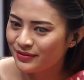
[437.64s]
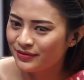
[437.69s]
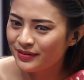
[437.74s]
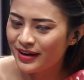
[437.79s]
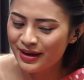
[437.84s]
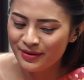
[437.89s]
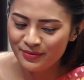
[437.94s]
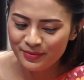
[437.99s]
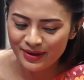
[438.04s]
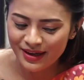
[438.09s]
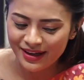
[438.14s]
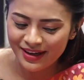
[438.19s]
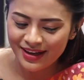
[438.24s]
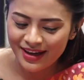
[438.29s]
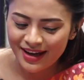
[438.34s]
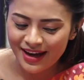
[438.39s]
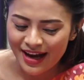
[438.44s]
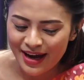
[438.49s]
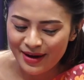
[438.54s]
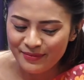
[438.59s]
If I'm
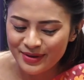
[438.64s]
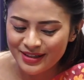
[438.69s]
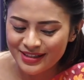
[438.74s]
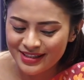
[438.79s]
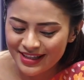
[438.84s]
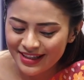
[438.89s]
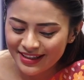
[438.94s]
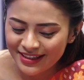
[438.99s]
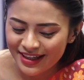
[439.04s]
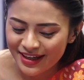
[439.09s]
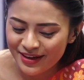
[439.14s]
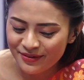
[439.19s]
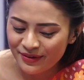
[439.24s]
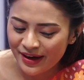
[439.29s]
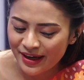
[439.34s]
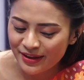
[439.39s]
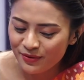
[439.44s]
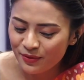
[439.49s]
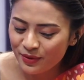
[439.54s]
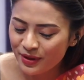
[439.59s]
asking that if
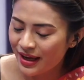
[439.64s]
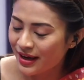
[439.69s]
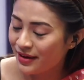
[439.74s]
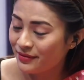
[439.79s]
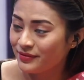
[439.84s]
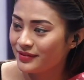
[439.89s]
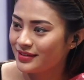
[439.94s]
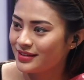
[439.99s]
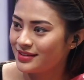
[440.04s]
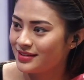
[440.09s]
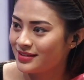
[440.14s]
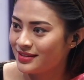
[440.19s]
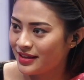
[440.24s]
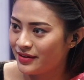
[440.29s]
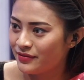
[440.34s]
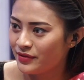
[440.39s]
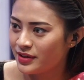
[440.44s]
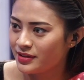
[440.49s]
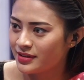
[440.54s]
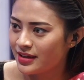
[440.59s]
I don't have
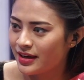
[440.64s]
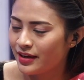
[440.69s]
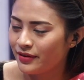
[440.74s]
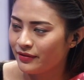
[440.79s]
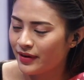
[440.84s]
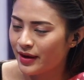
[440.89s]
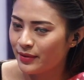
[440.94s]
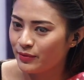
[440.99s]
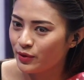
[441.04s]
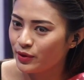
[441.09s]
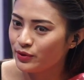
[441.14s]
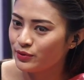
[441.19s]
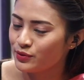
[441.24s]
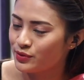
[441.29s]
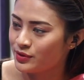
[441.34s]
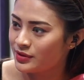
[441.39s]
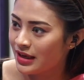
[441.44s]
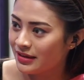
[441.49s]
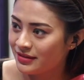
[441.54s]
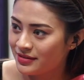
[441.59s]
savings and if I'm going to
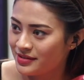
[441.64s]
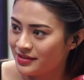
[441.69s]
start